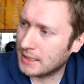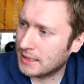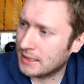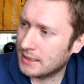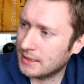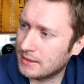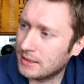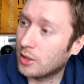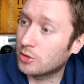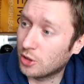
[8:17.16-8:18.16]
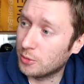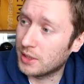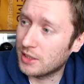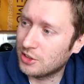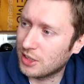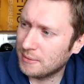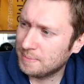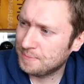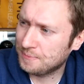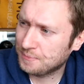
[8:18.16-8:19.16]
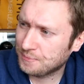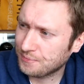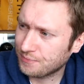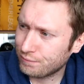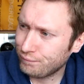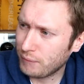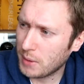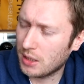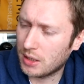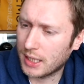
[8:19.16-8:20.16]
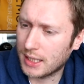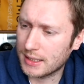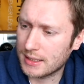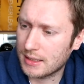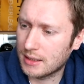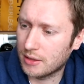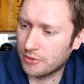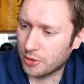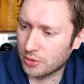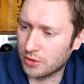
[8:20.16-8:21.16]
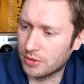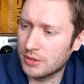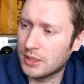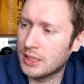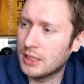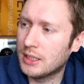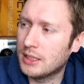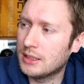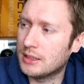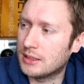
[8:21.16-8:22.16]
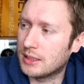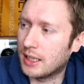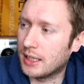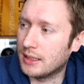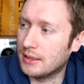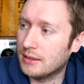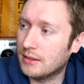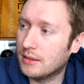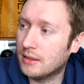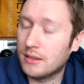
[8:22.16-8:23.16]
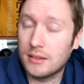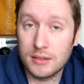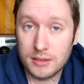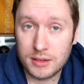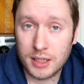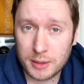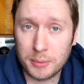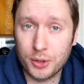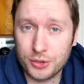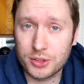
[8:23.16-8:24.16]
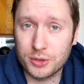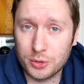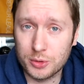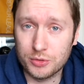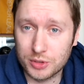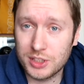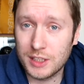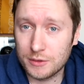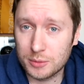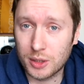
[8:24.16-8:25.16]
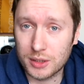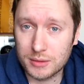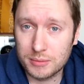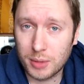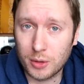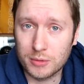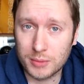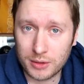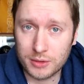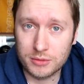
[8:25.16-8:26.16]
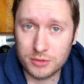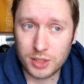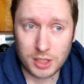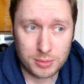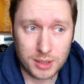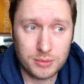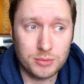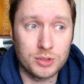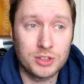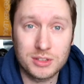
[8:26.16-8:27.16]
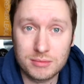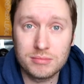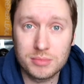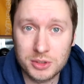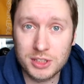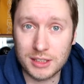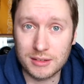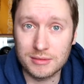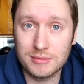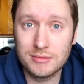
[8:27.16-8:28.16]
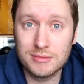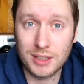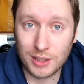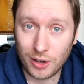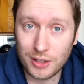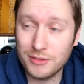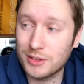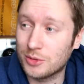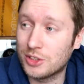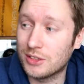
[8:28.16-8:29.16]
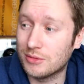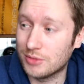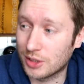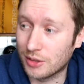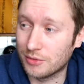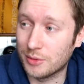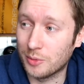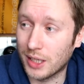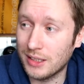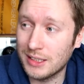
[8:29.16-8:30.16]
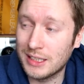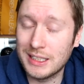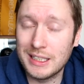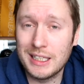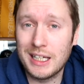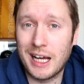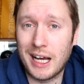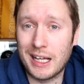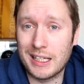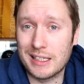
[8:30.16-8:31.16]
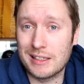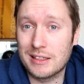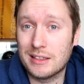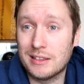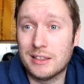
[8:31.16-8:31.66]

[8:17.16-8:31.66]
October this year, I had a phone call to say that the person who had received my bone marrow transplant was still alive and was still recovering well. And